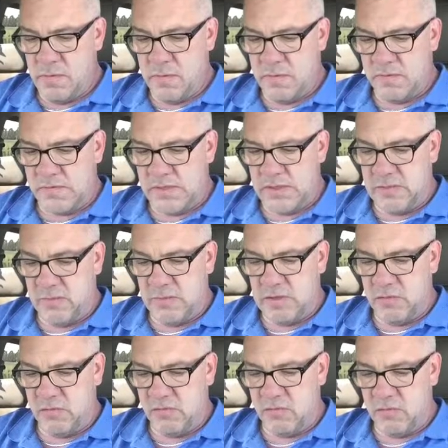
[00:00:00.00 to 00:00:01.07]
because I keep
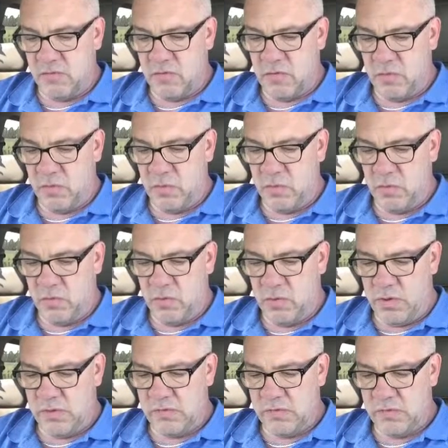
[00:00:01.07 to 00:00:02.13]
getting those strong wind
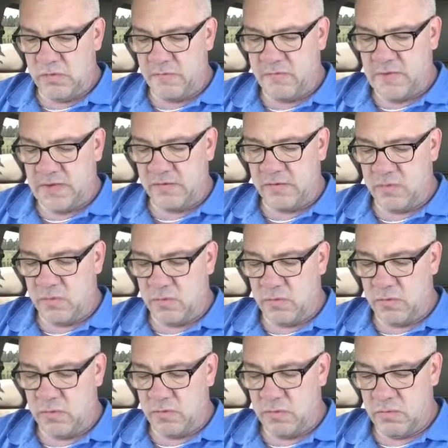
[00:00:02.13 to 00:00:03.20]
warnings. Look how fast I'm
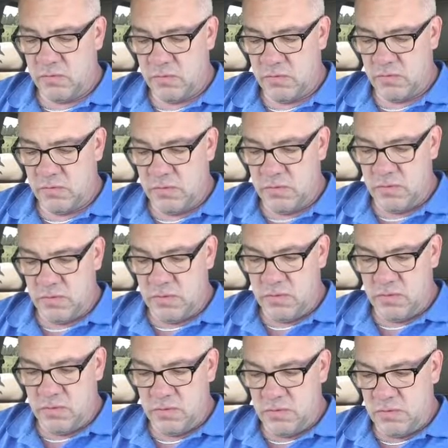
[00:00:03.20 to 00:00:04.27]
going now.
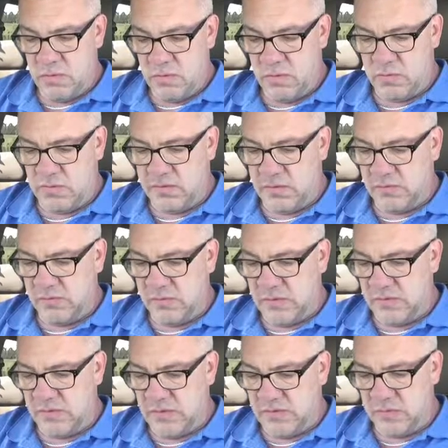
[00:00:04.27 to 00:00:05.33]
Oh, it tells
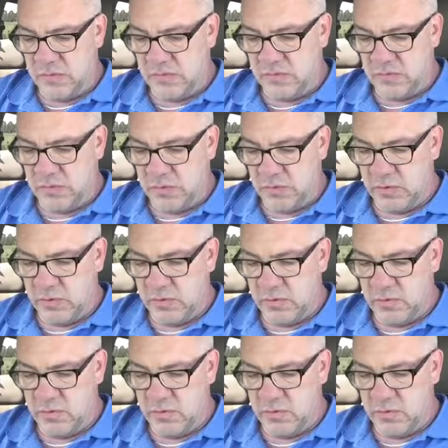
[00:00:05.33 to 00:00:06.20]
me somewhere.